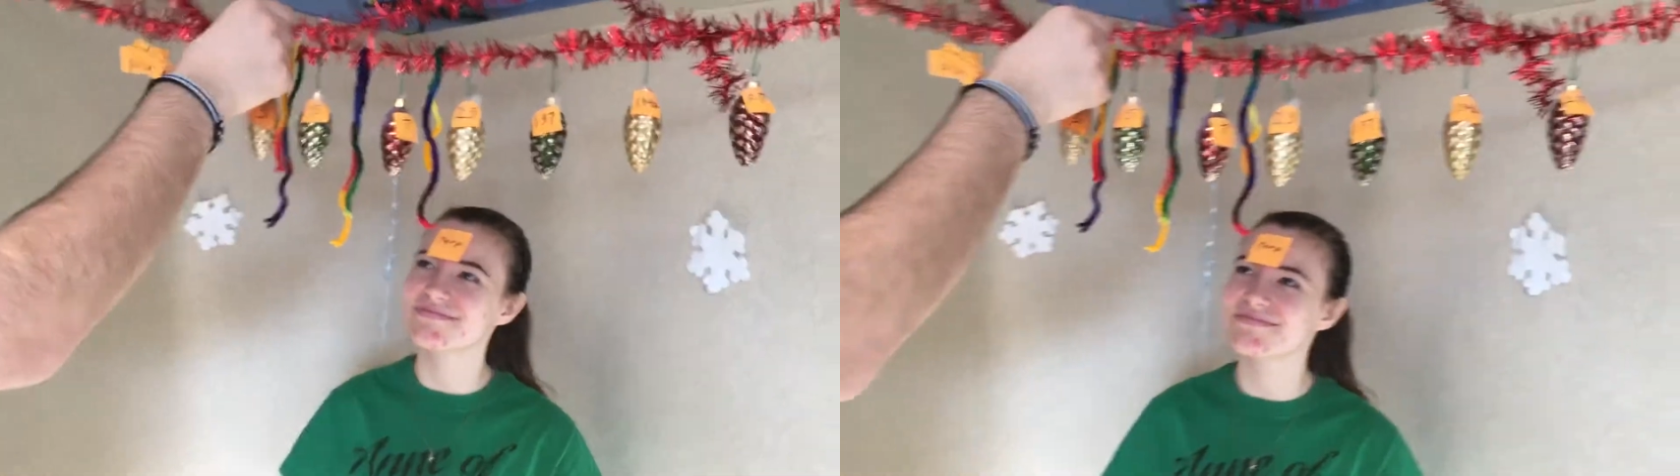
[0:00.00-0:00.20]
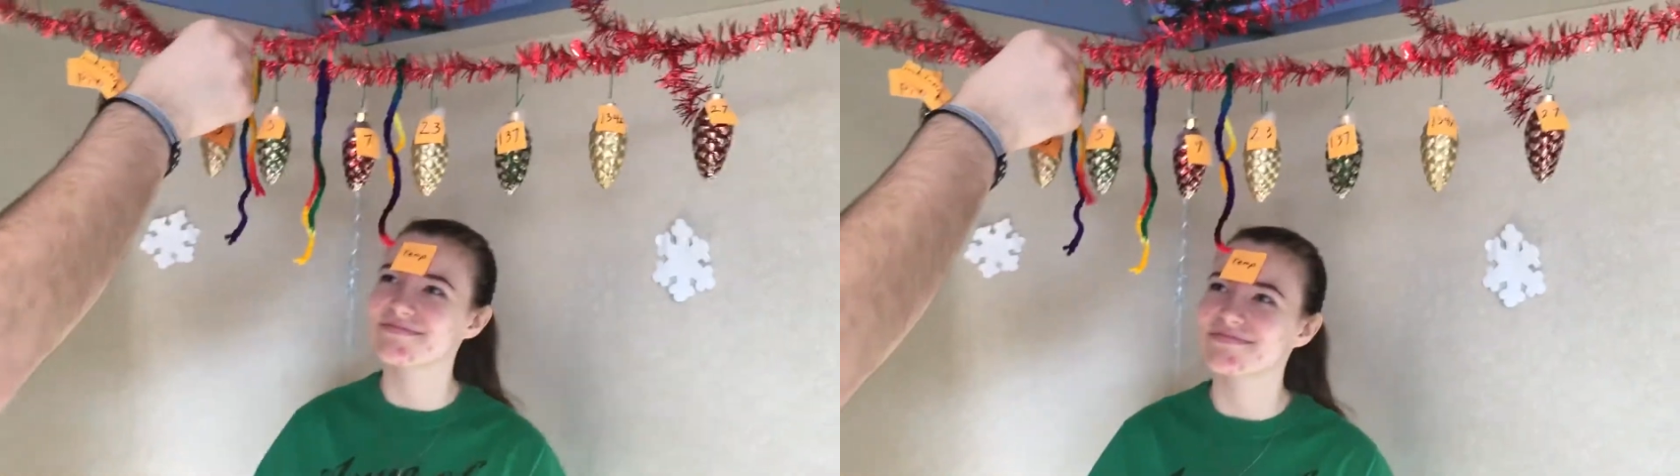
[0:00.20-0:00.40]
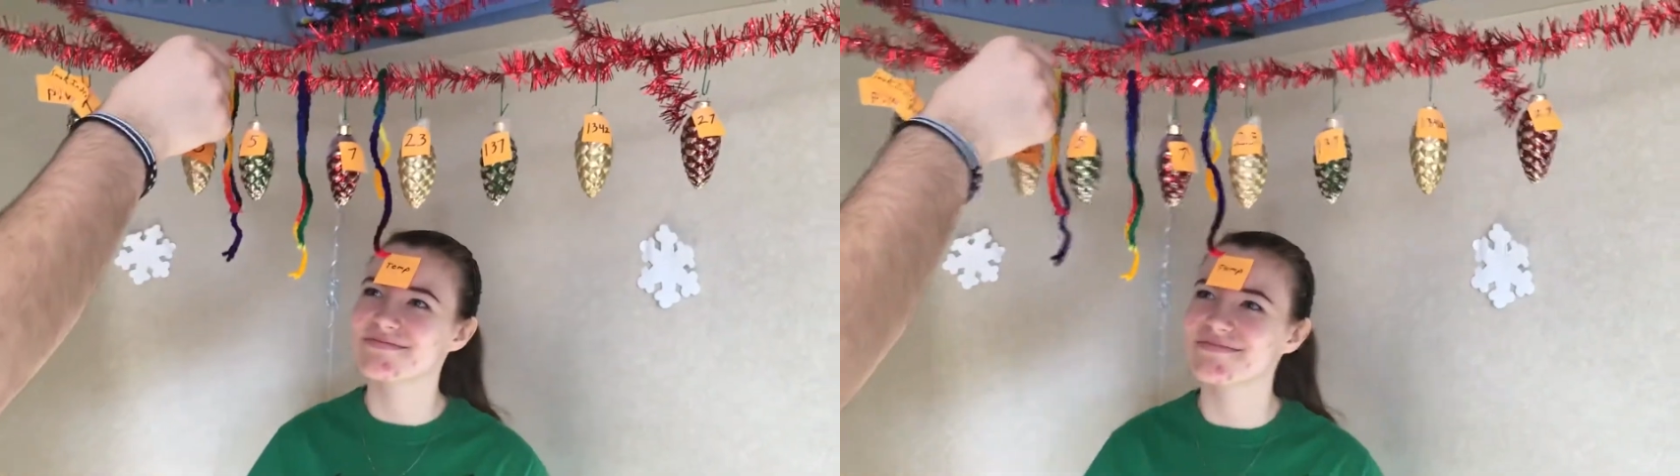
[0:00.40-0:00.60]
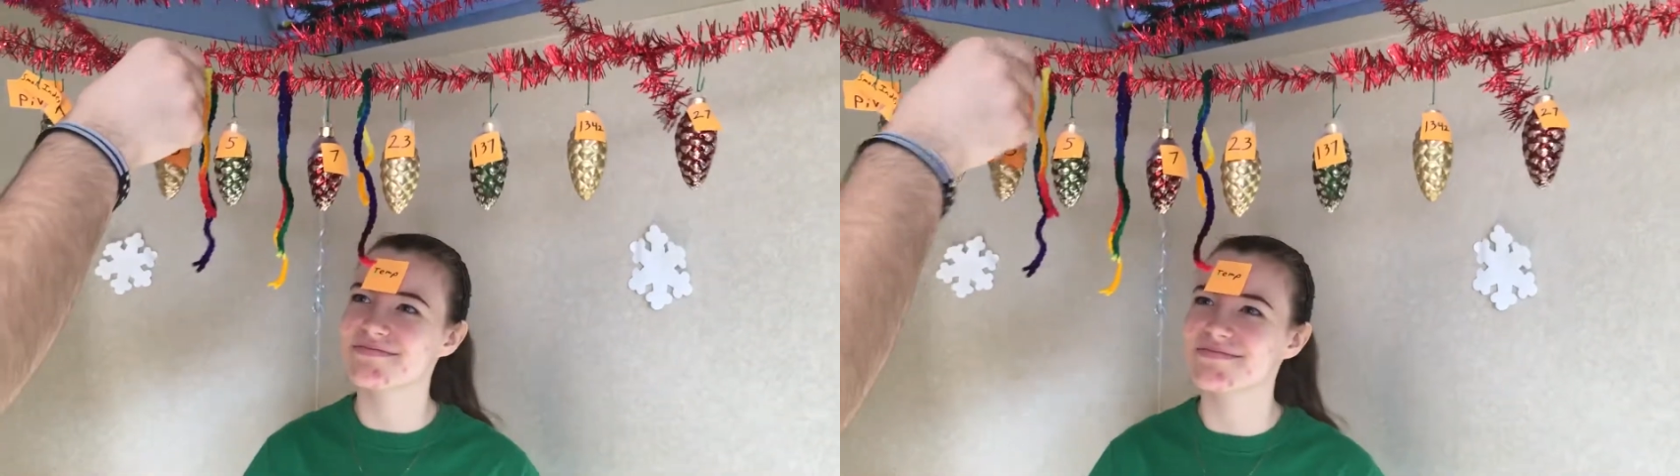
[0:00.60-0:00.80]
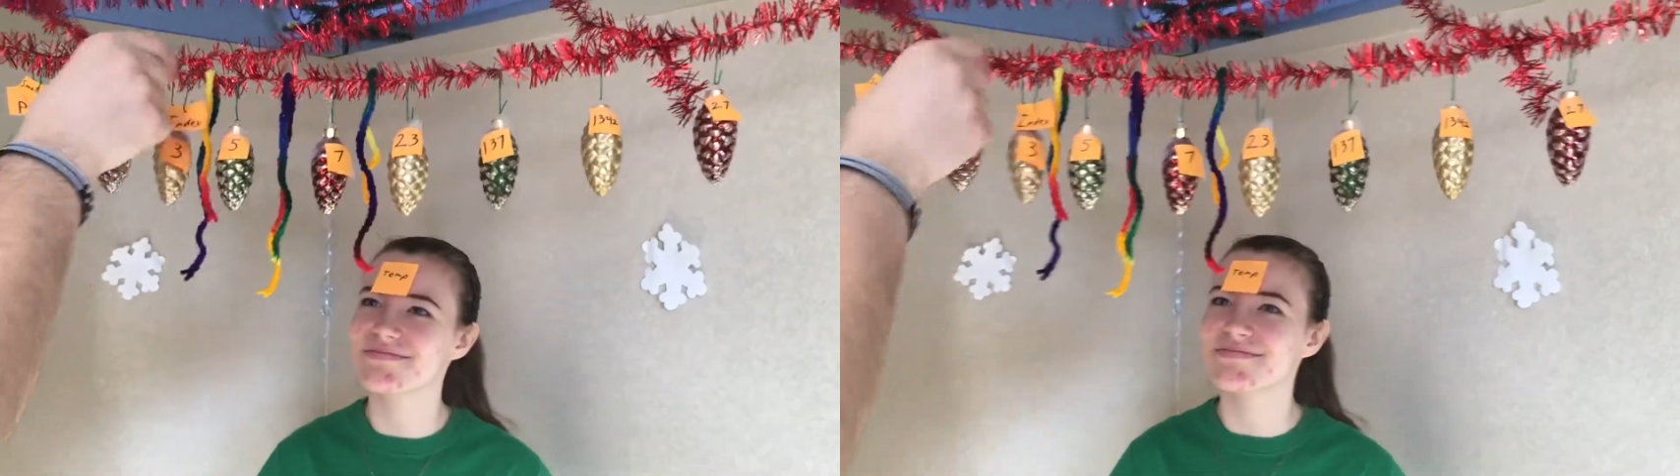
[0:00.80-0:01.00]
3 is
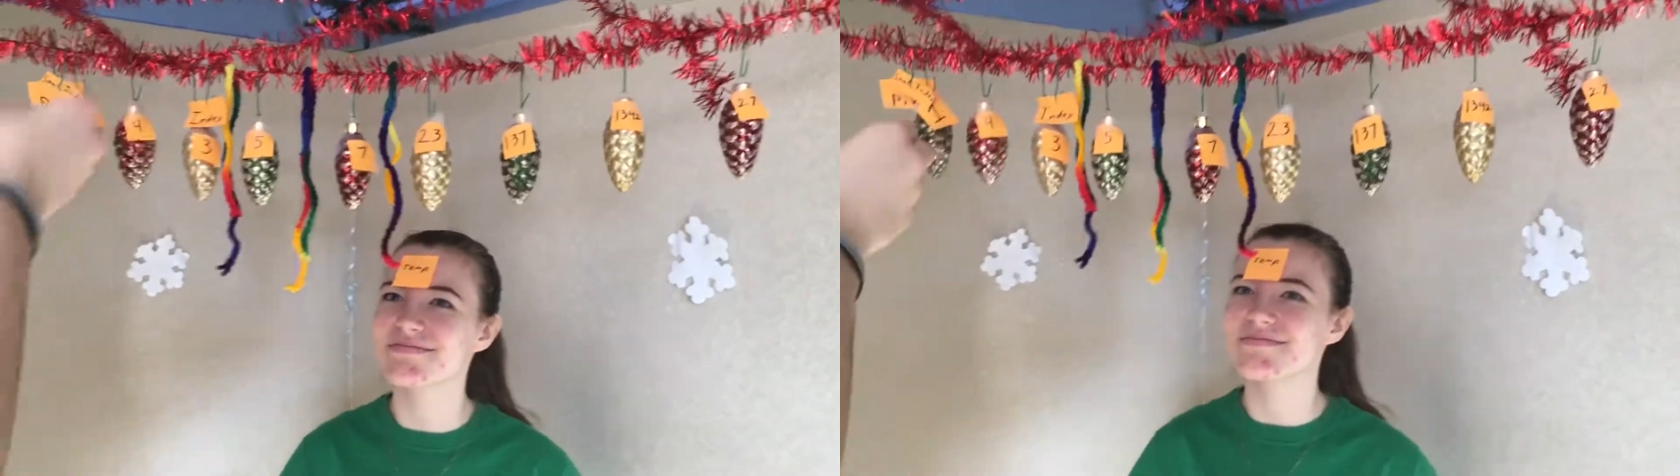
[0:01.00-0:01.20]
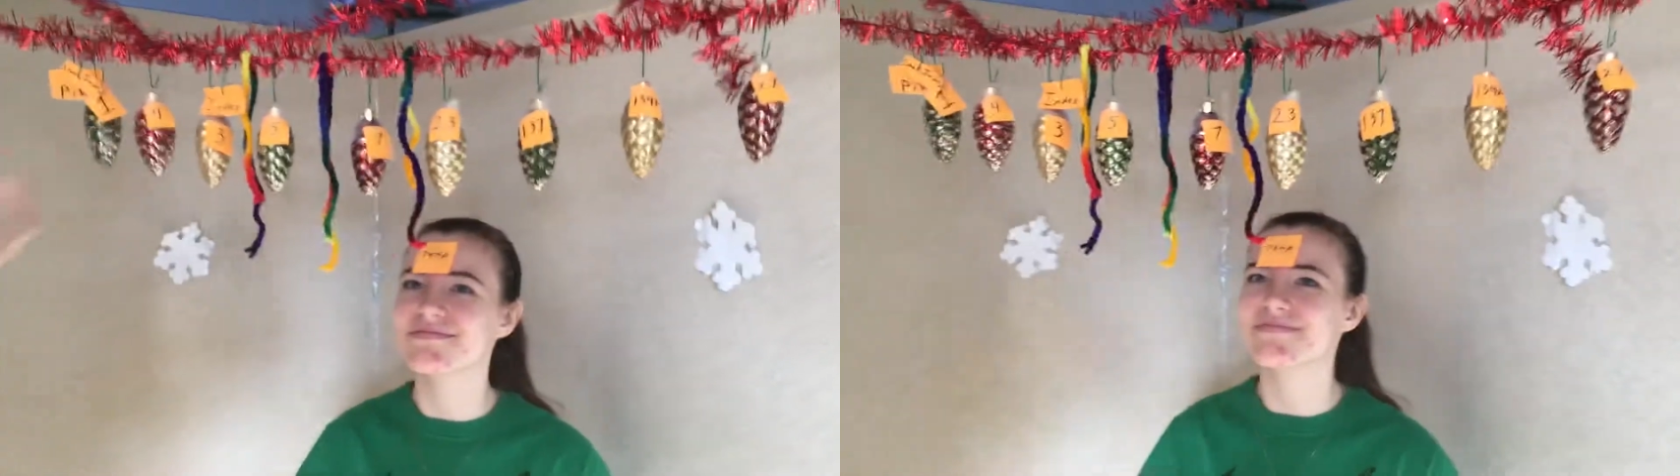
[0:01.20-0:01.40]
also